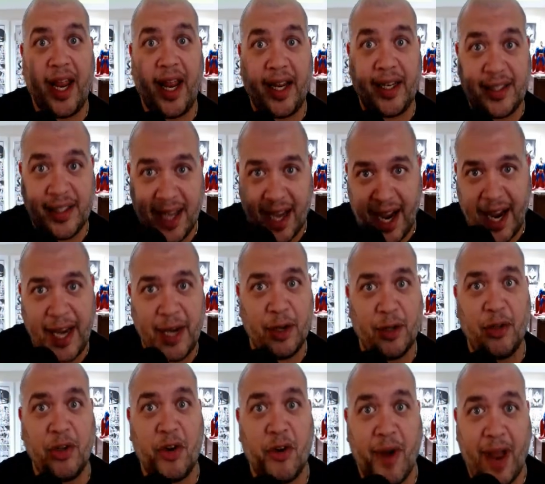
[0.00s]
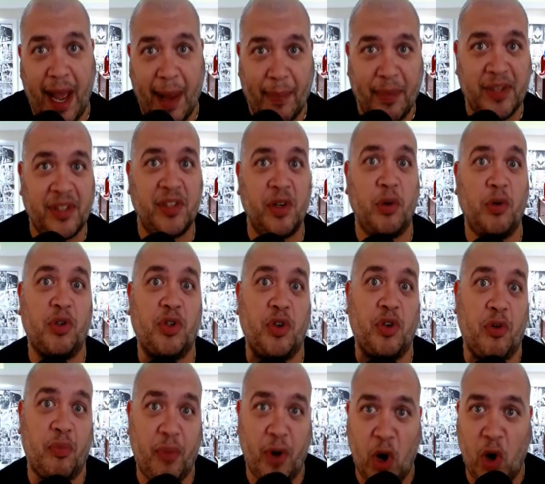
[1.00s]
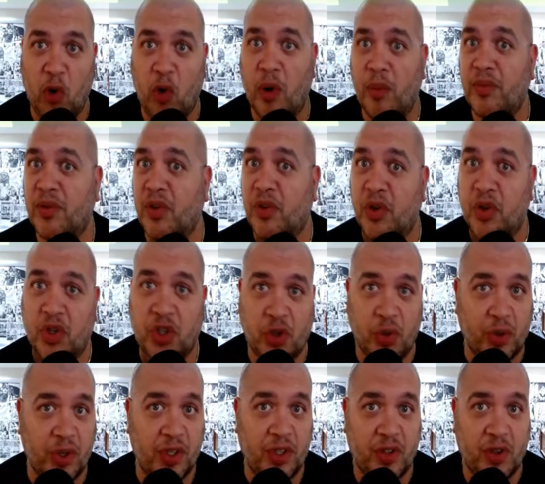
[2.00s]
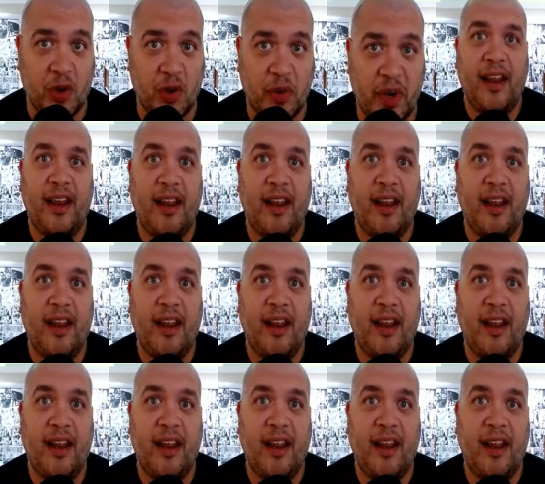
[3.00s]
title your episodes or your poems or your short stories